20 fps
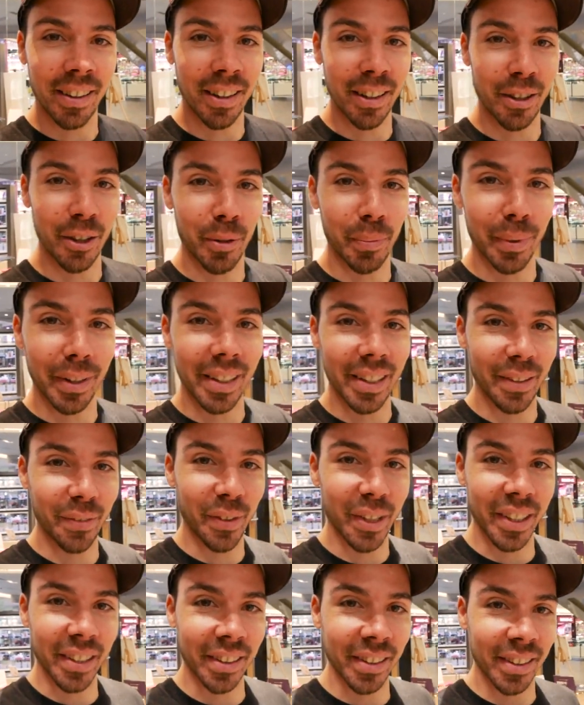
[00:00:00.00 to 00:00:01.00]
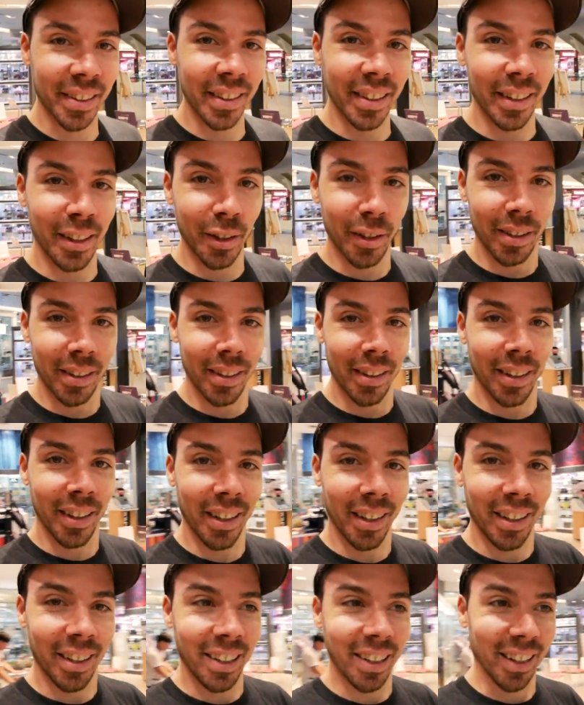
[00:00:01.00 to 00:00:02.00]
Can you believe this?
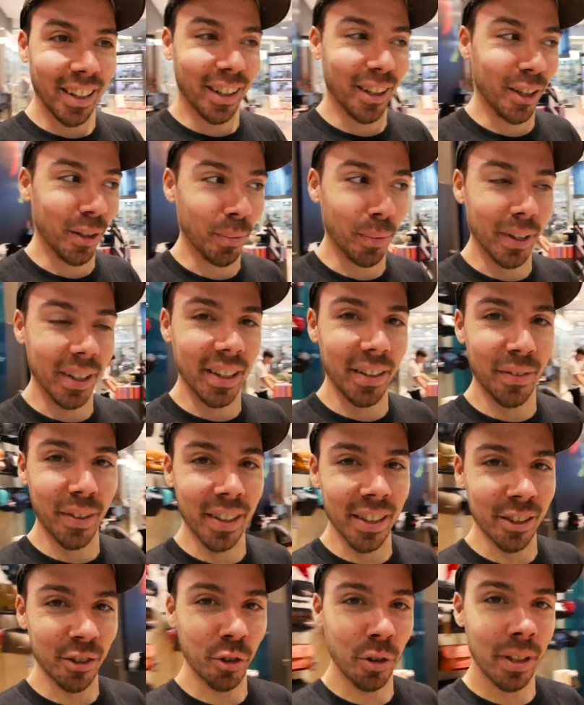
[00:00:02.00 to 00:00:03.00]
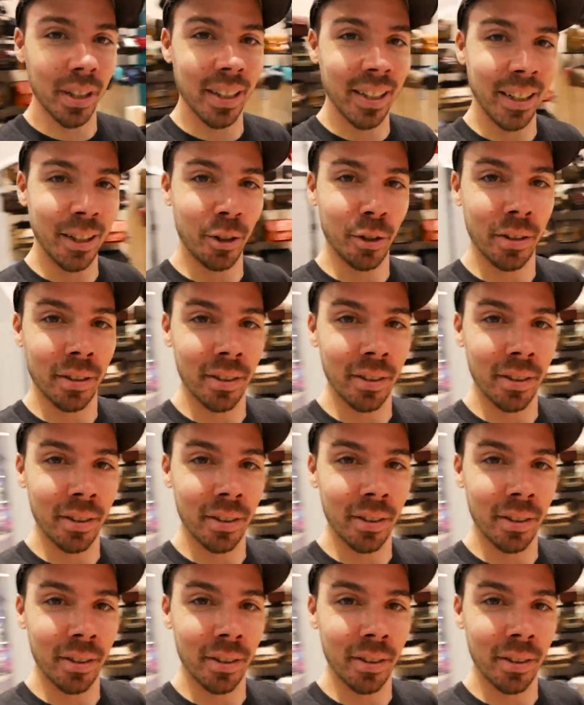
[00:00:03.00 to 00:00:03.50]
Are you believing this right now?